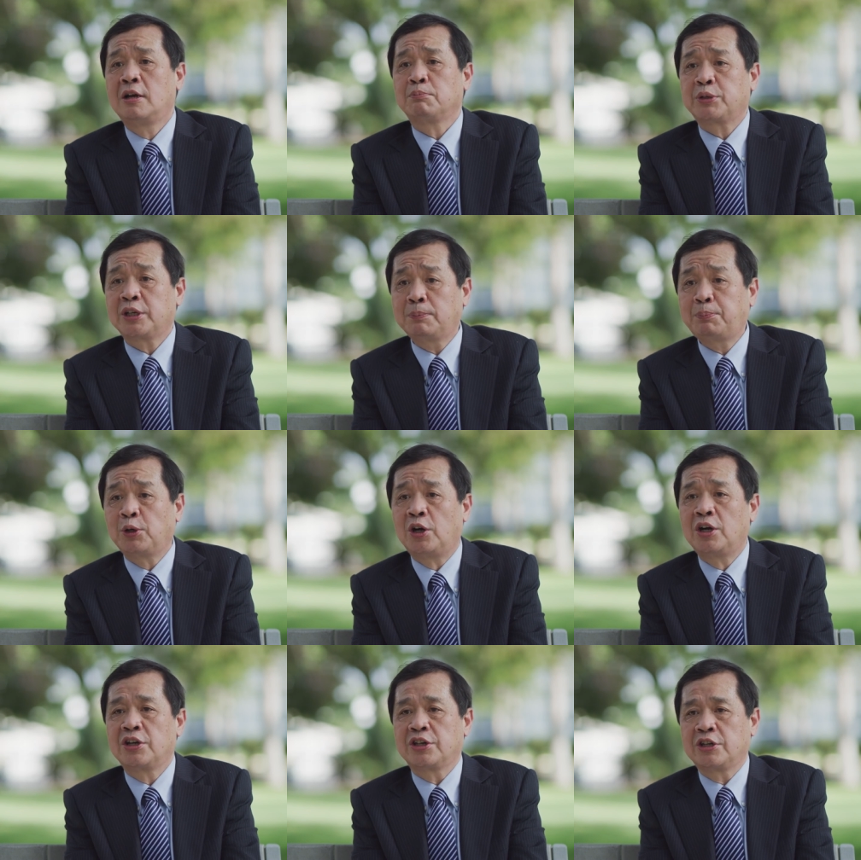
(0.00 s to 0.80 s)

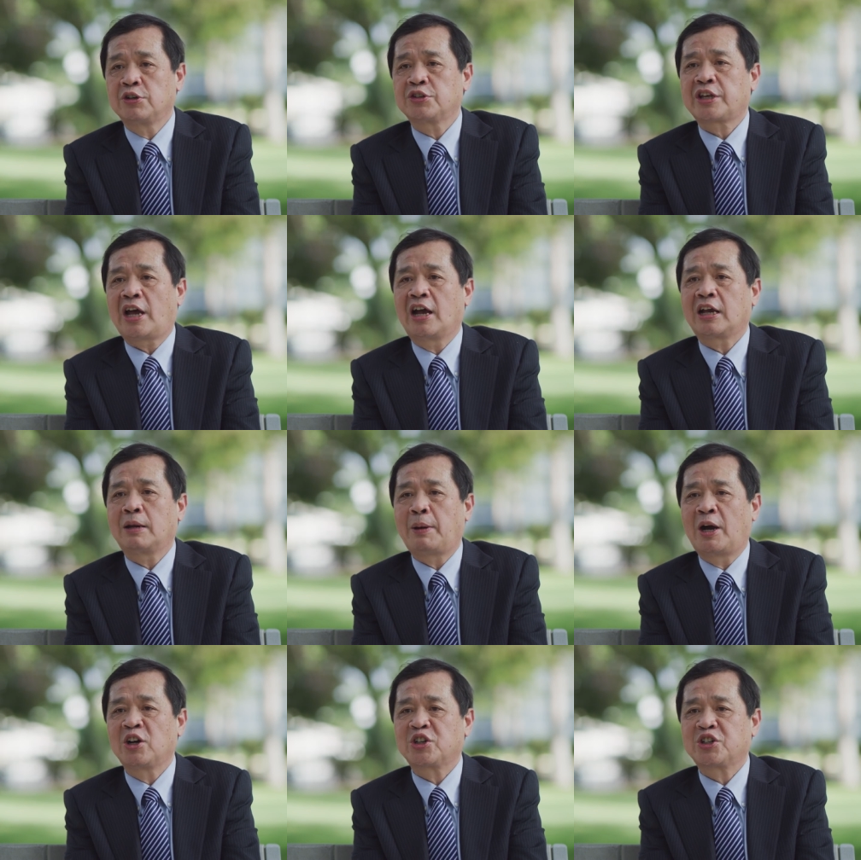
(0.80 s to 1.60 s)
people use
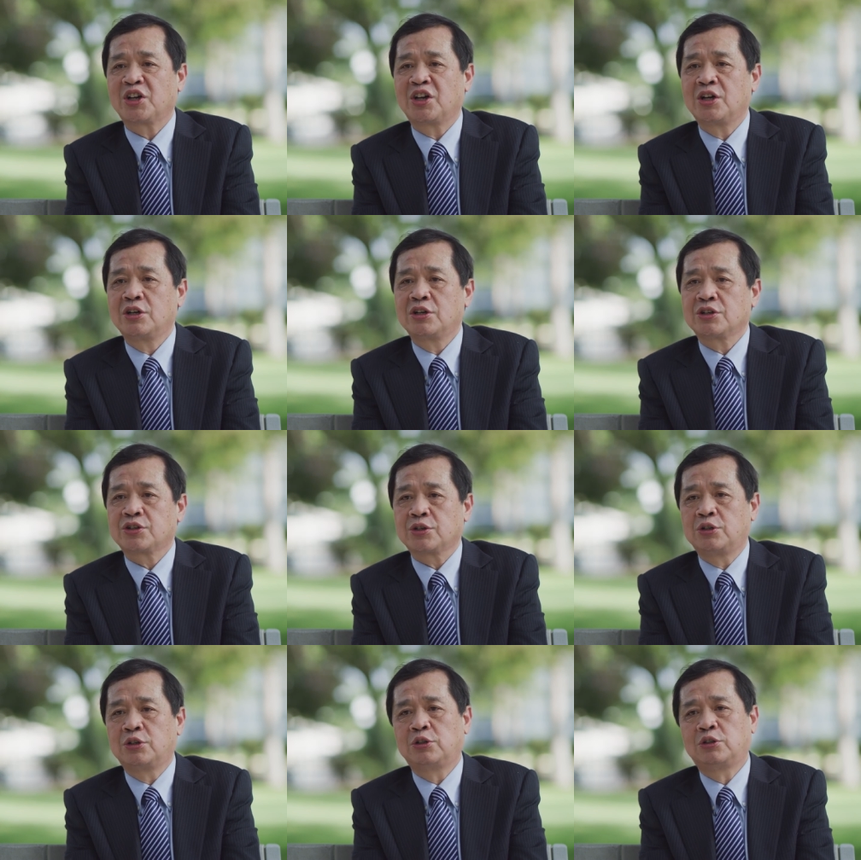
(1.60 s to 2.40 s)
acupuncture.
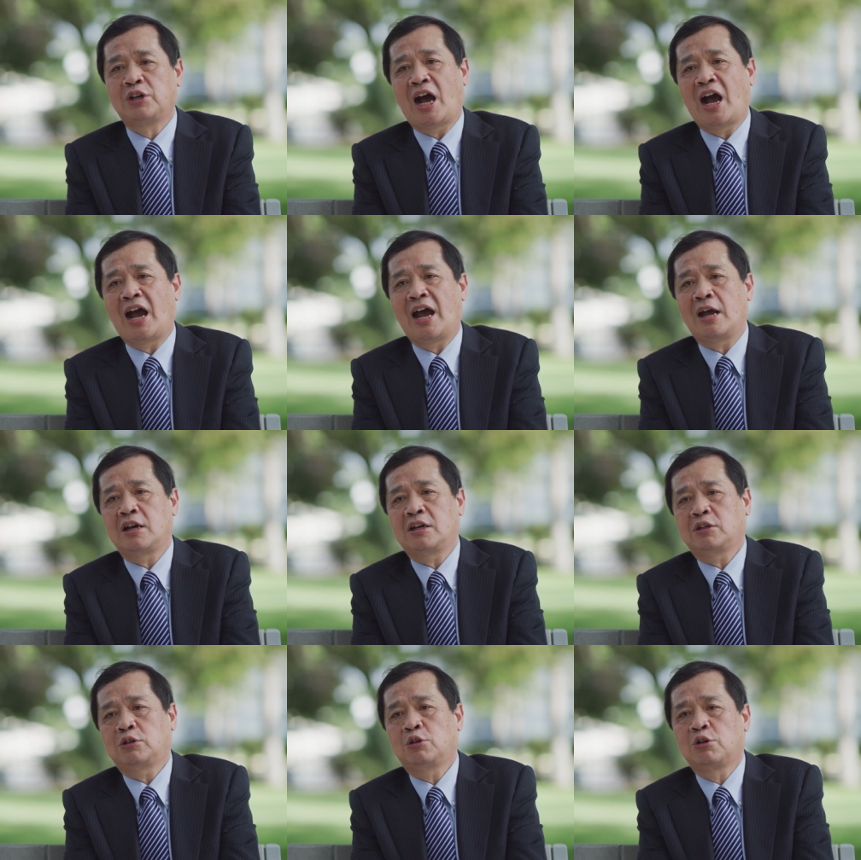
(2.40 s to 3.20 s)
So I